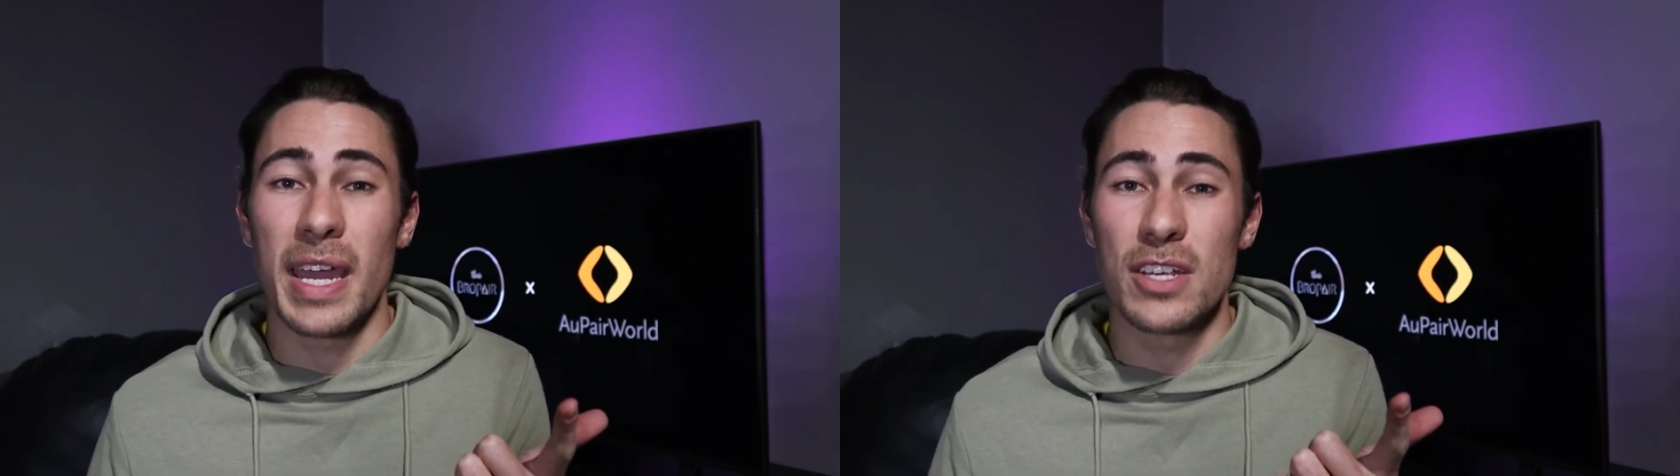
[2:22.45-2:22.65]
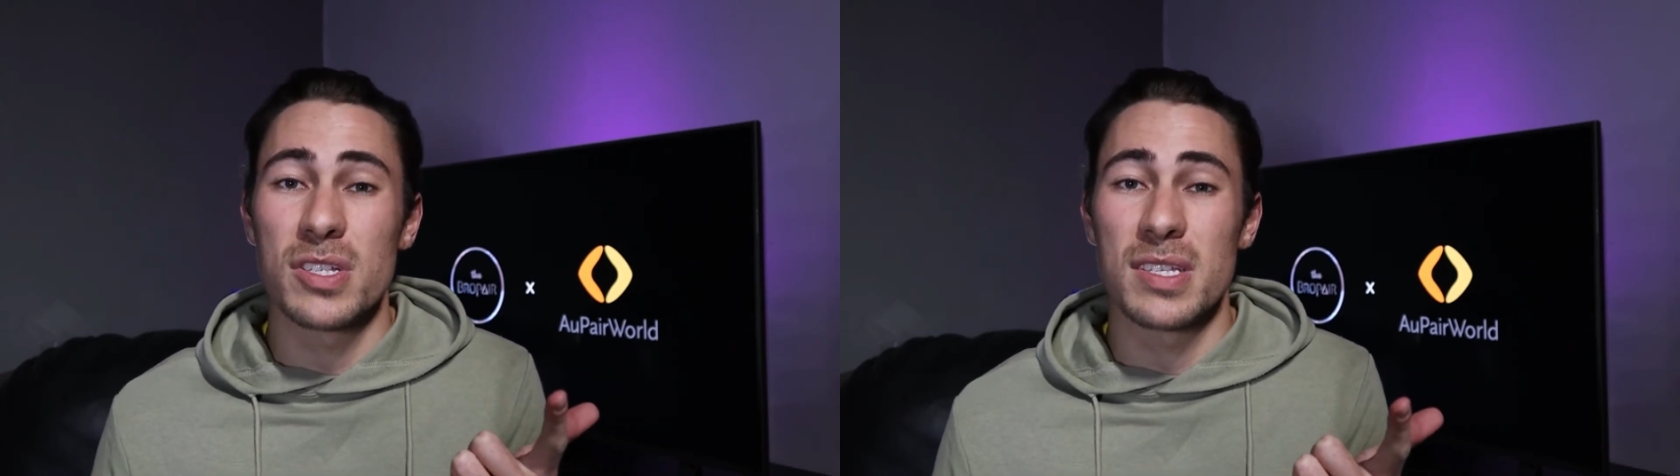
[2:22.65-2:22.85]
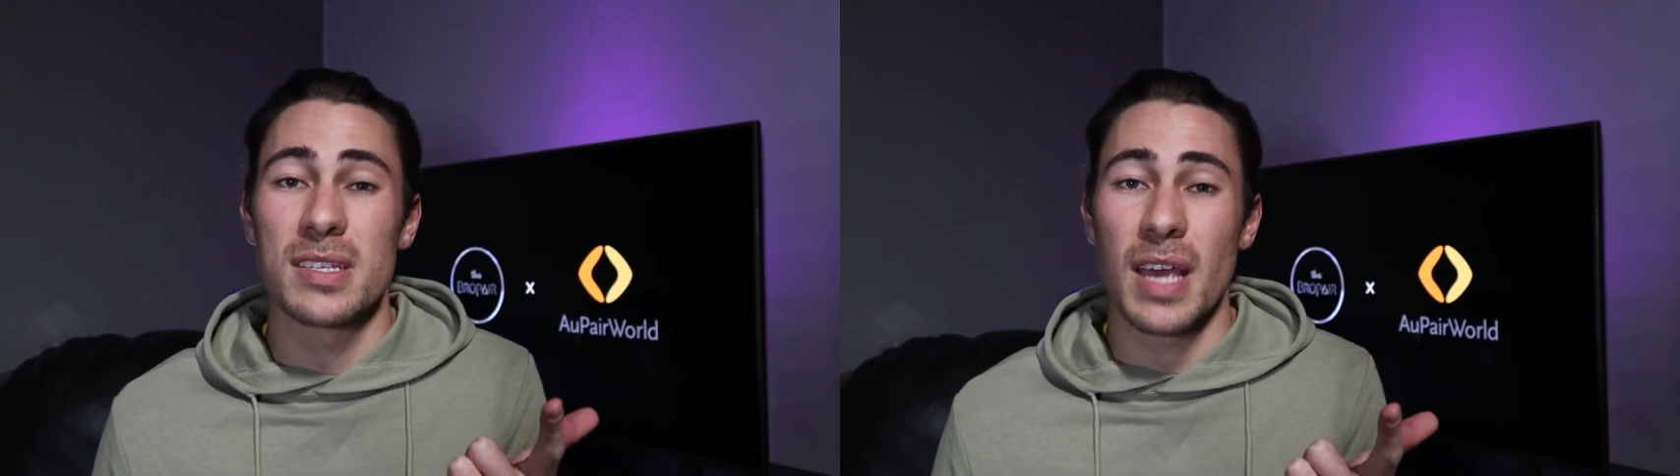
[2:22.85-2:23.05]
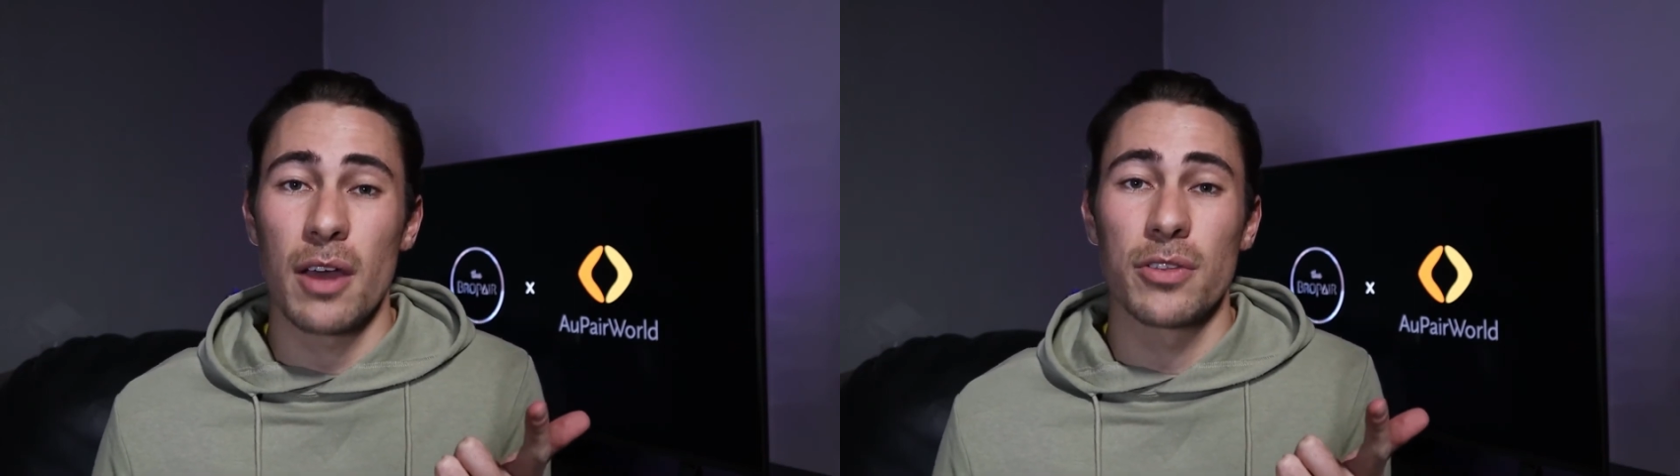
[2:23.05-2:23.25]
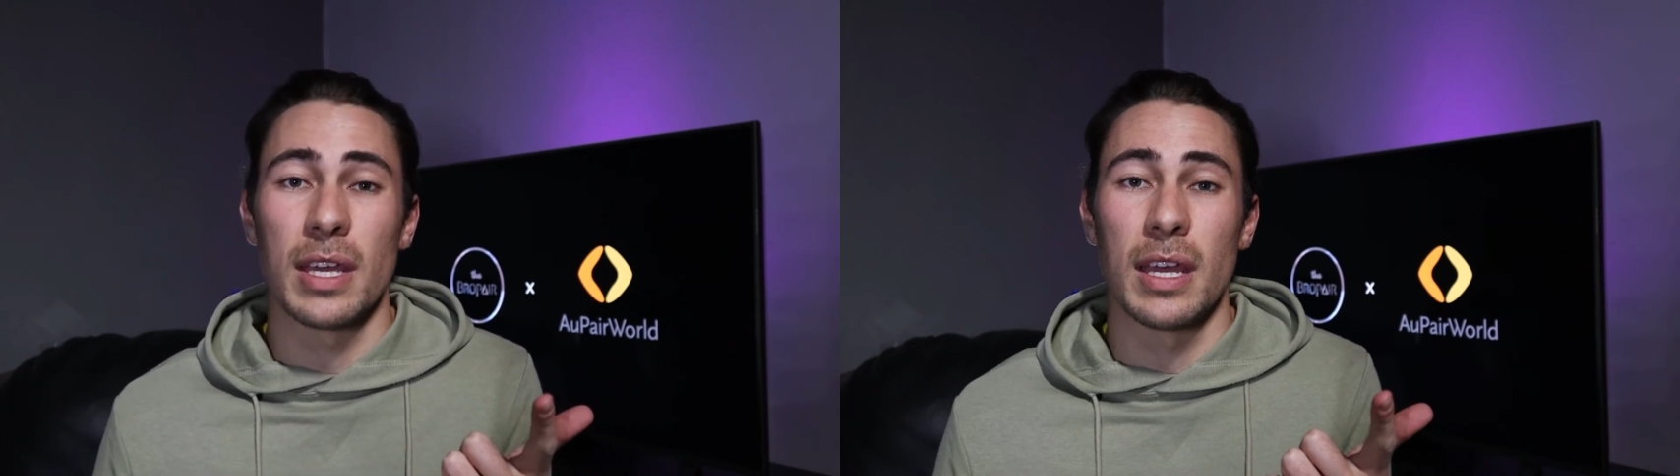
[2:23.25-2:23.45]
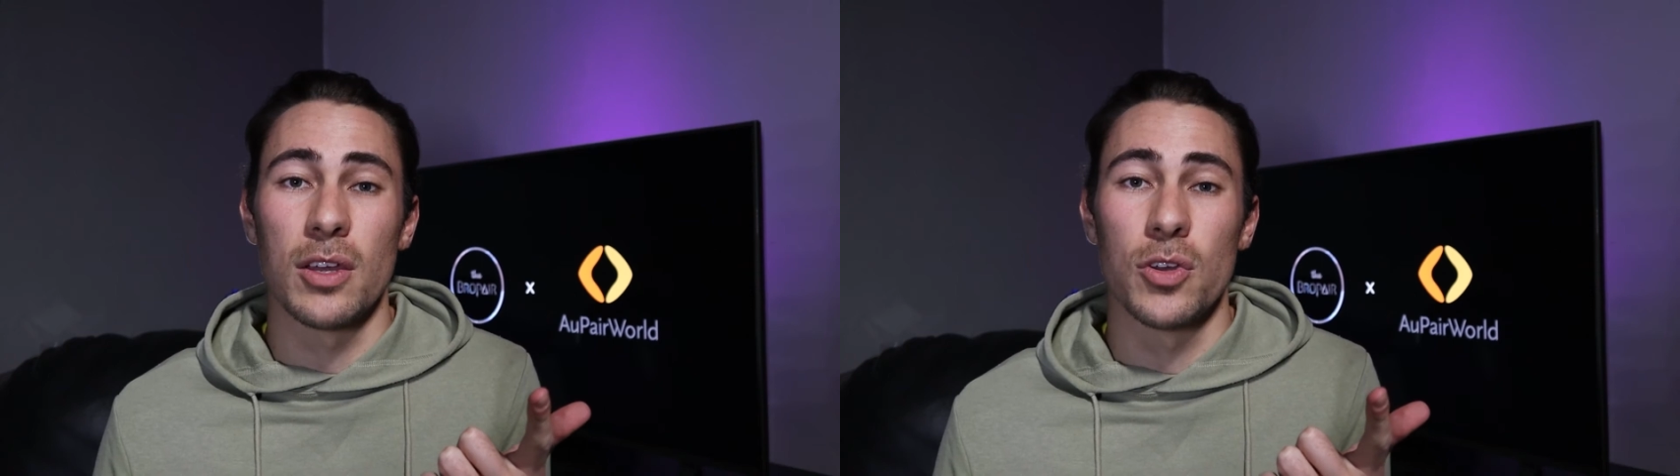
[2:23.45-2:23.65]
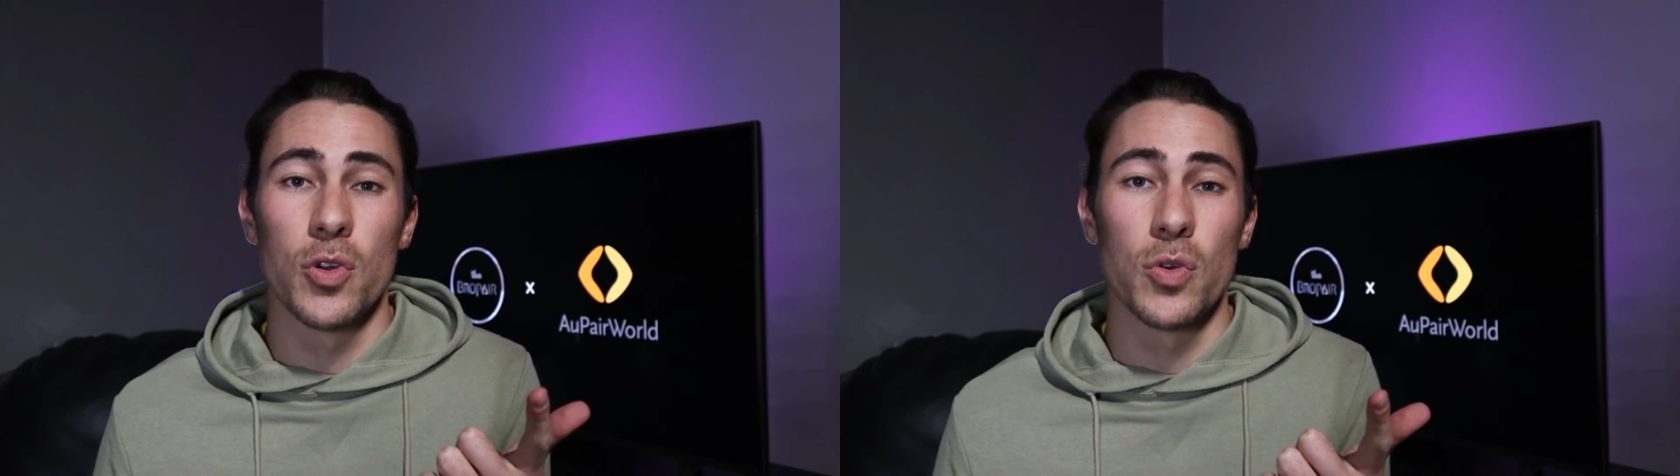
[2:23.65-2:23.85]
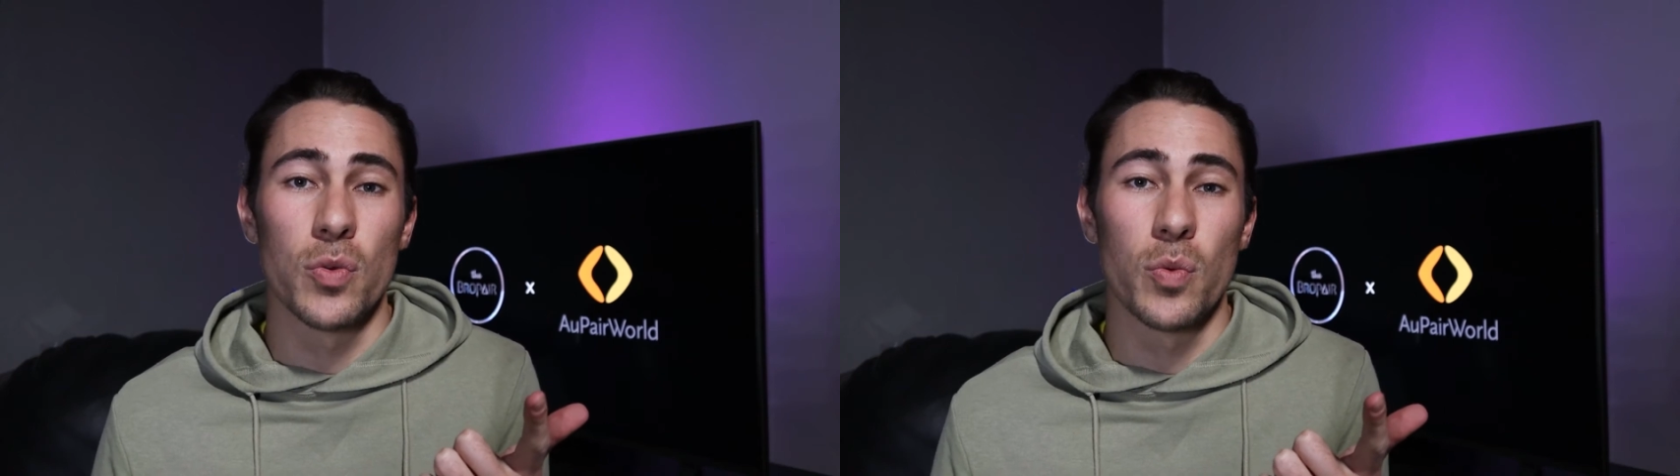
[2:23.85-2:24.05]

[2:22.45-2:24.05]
agencies out there who